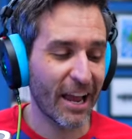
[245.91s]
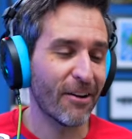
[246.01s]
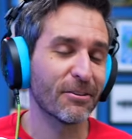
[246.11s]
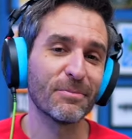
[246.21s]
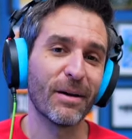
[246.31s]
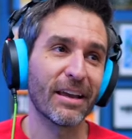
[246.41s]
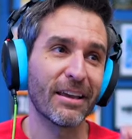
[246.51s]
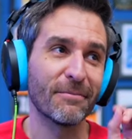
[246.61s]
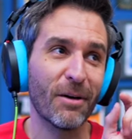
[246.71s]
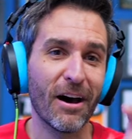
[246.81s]
out
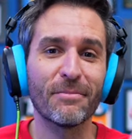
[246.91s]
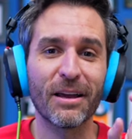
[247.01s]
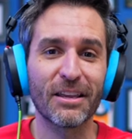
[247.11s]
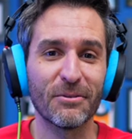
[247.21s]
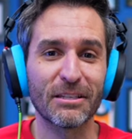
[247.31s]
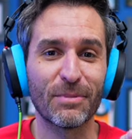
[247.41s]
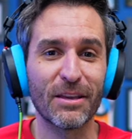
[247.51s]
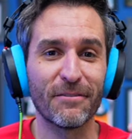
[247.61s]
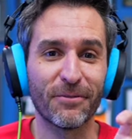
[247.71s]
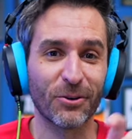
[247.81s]
my PodMic
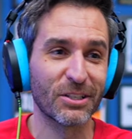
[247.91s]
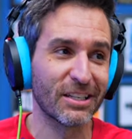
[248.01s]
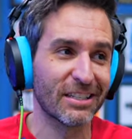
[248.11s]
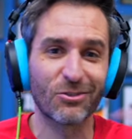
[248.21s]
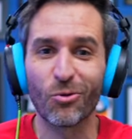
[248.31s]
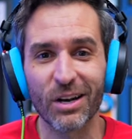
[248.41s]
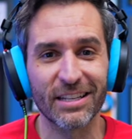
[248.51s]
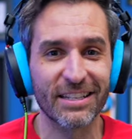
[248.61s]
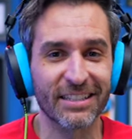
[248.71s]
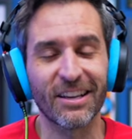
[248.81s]
USB versus
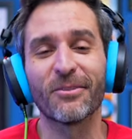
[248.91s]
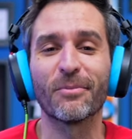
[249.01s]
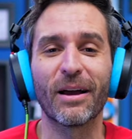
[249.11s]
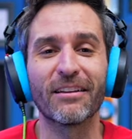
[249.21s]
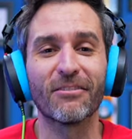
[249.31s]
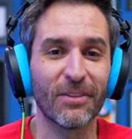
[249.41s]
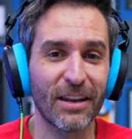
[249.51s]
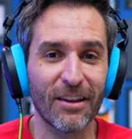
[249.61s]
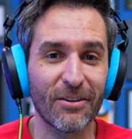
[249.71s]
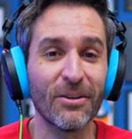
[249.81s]
26 other mics
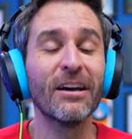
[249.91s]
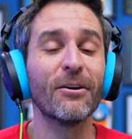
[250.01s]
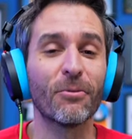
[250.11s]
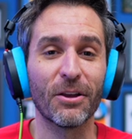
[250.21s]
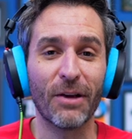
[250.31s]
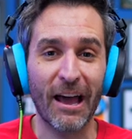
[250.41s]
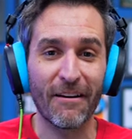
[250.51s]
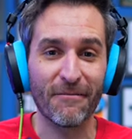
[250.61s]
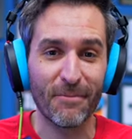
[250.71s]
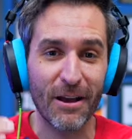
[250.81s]
video where you
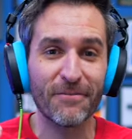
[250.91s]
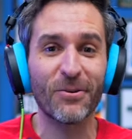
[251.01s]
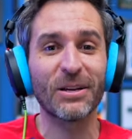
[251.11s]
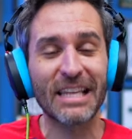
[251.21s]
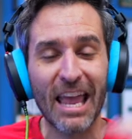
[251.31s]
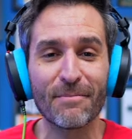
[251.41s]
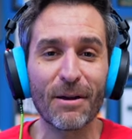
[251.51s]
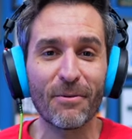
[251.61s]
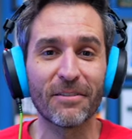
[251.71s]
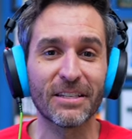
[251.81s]
have my voice and my
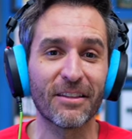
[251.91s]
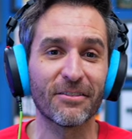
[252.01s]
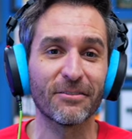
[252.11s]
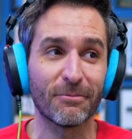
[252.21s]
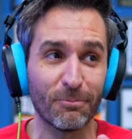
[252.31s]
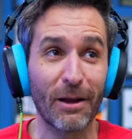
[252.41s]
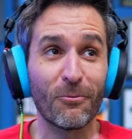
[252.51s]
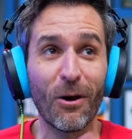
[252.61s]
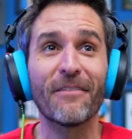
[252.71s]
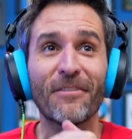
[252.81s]
wife's Heather, my
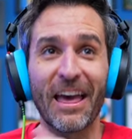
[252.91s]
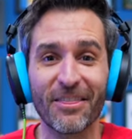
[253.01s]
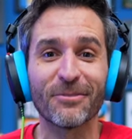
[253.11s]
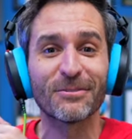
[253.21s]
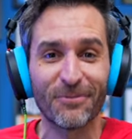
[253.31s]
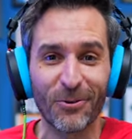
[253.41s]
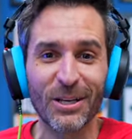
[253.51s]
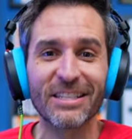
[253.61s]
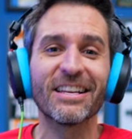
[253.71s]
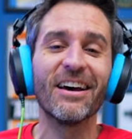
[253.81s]
wife Heather's
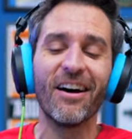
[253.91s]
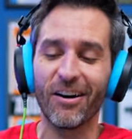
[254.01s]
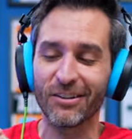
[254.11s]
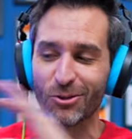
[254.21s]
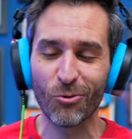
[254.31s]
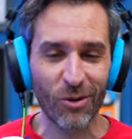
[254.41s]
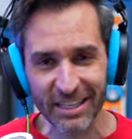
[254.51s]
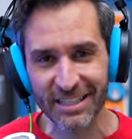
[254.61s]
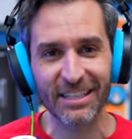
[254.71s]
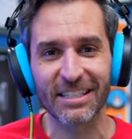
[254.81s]
voice on
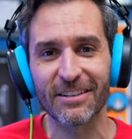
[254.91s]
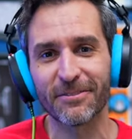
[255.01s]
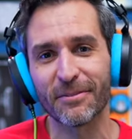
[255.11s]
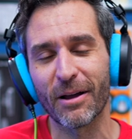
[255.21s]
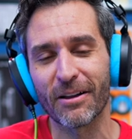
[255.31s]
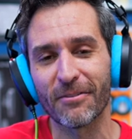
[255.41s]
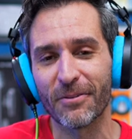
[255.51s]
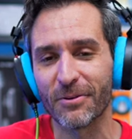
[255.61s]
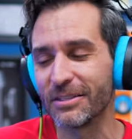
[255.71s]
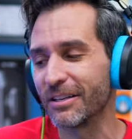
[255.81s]
26 different
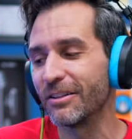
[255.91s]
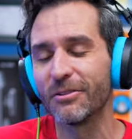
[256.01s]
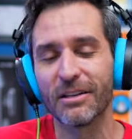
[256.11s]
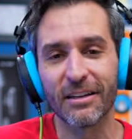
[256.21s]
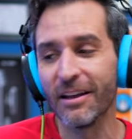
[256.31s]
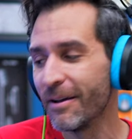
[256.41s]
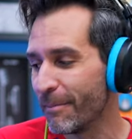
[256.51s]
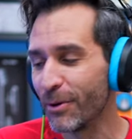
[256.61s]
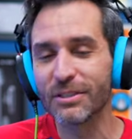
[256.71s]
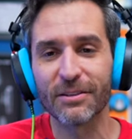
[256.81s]
microphones, including
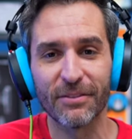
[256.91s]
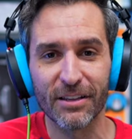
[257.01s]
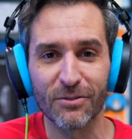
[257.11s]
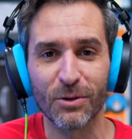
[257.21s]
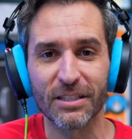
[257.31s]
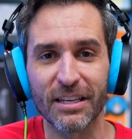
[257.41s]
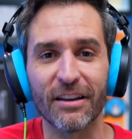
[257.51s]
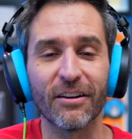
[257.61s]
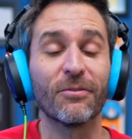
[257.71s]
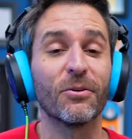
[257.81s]
most of these ones
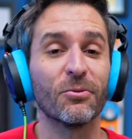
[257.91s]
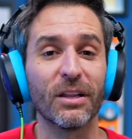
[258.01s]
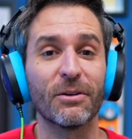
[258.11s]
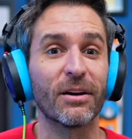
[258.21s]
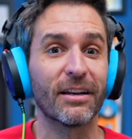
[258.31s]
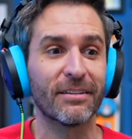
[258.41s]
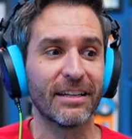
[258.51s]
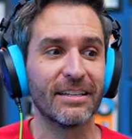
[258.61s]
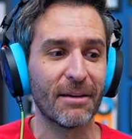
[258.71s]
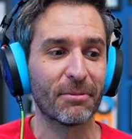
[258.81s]
here if you really want
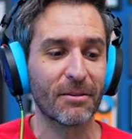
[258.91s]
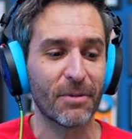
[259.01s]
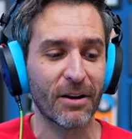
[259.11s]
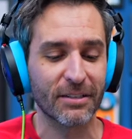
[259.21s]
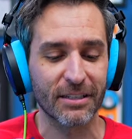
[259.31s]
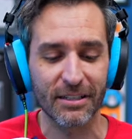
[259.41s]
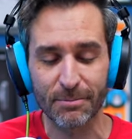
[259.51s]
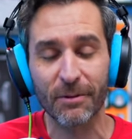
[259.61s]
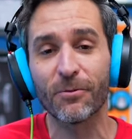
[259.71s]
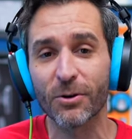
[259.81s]
in-depth comparisons.
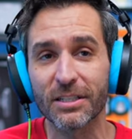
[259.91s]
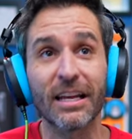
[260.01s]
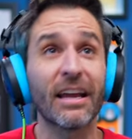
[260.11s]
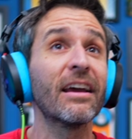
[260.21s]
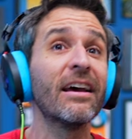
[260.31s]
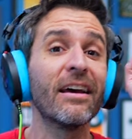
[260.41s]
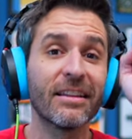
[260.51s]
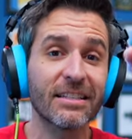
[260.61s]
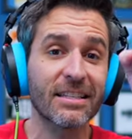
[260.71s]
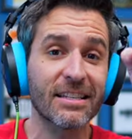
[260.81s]
But for today,
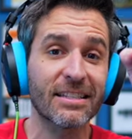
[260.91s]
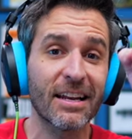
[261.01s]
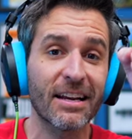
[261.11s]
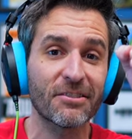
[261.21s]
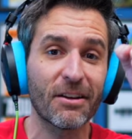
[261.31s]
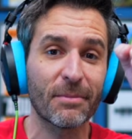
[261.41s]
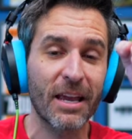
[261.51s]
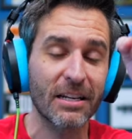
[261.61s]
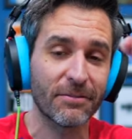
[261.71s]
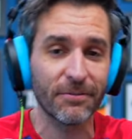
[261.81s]
this is the Sennheiser
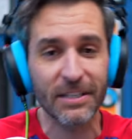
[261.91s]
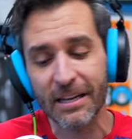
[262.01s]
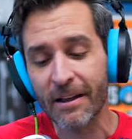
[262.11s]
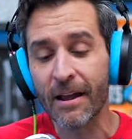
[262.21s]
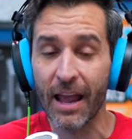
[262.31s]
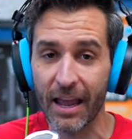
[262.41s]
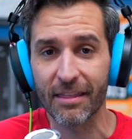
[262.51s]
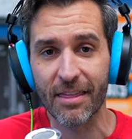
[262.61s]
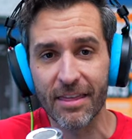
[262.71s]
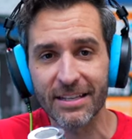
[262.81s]
MKH50
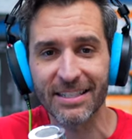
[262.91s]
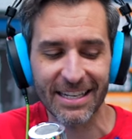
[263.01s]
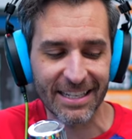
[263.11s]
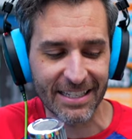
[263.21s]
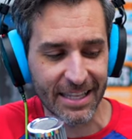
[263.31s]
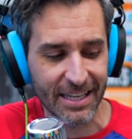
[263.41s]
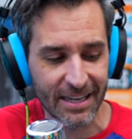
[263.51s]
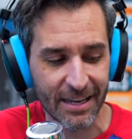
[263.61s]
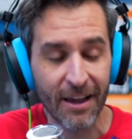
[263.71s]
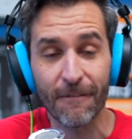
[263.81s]
and this is
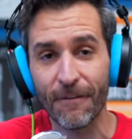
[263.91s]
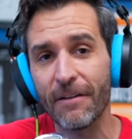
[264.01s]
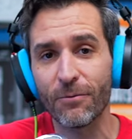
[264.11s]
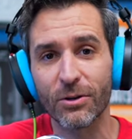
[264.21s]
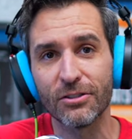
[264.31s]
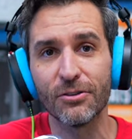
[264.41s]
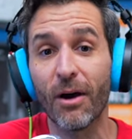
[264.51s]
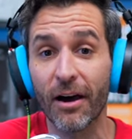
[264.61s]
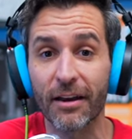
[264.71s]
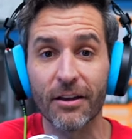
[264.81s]
the 512
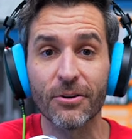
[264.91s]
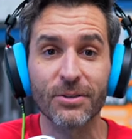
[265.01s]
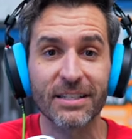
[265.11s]
Audio